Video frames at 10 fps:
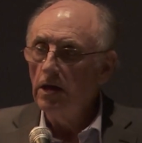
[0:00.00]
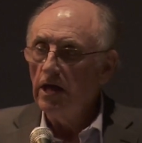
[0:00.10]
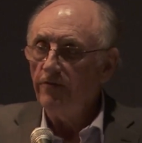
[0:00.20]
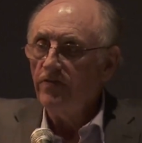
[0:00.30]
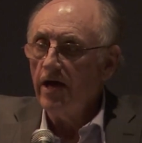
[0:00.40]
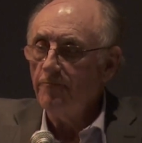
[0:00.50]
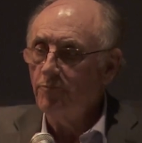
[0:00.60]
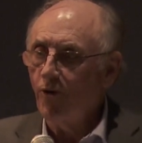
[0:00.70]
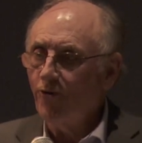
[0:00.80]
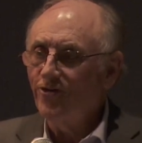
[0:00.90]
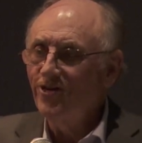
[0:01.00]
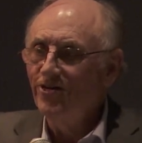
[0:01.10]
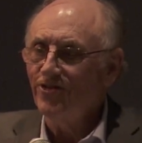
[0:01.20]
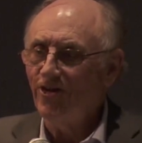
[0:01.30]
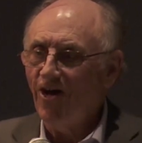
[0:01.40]
if they have broken
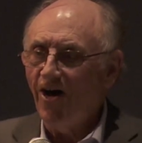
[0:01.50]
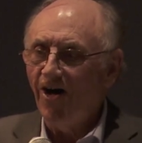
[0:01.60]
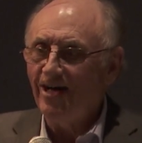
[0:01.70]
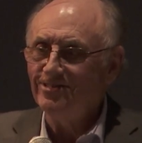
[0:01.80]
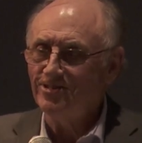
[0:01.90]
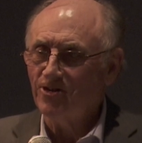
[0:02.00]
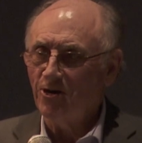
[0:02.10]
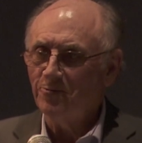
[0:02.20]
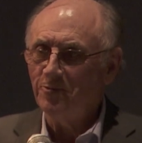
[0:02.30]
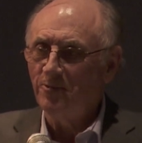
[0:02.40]
the law as determined